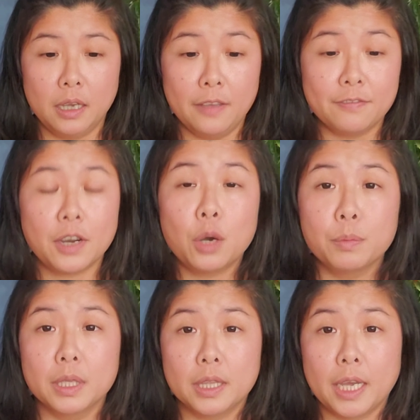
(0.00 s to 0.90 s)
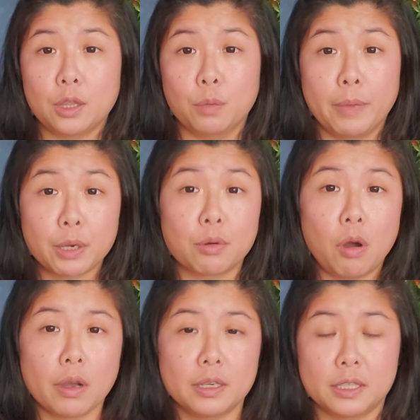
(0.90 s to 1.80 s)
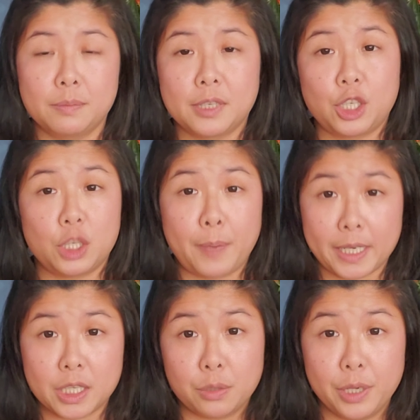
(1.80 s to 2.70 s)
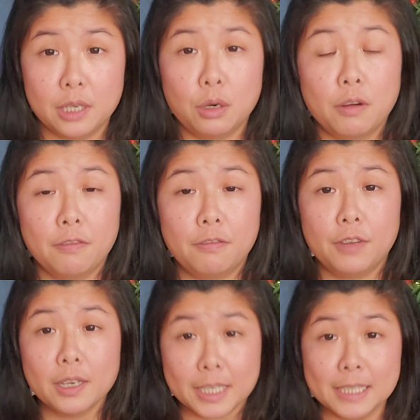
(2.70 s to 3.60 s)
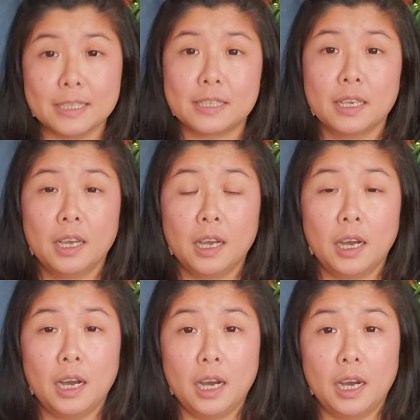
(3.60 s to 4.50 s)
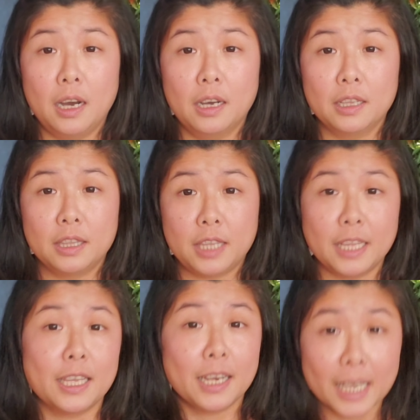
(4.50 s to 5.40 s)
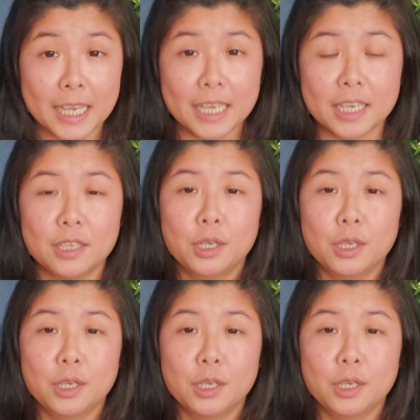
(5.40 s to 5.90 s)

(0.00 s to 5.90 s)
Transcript: environment that the microorganisms such as bacteria or fungus that they like.